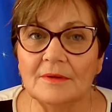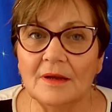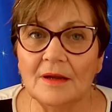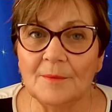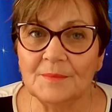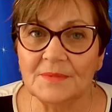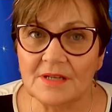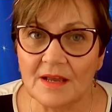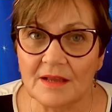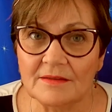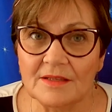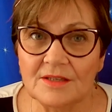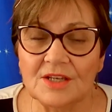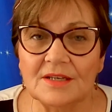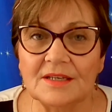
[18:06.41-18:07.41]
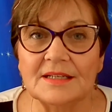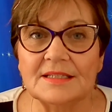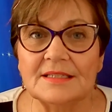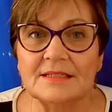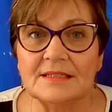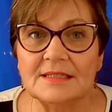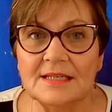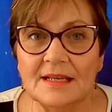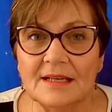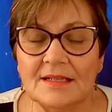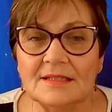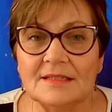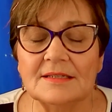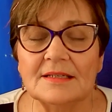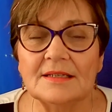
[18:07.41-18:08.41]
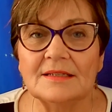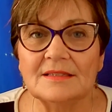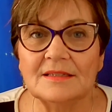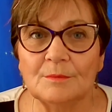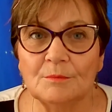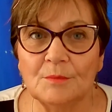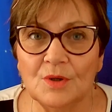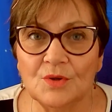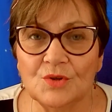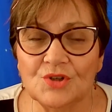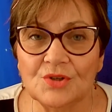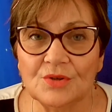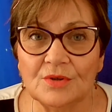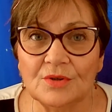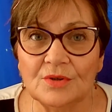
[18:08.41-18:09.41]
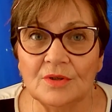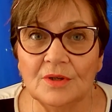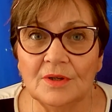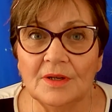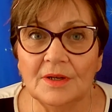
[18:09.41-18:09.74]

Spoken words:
I'm telling you, it's intense, it's emotional,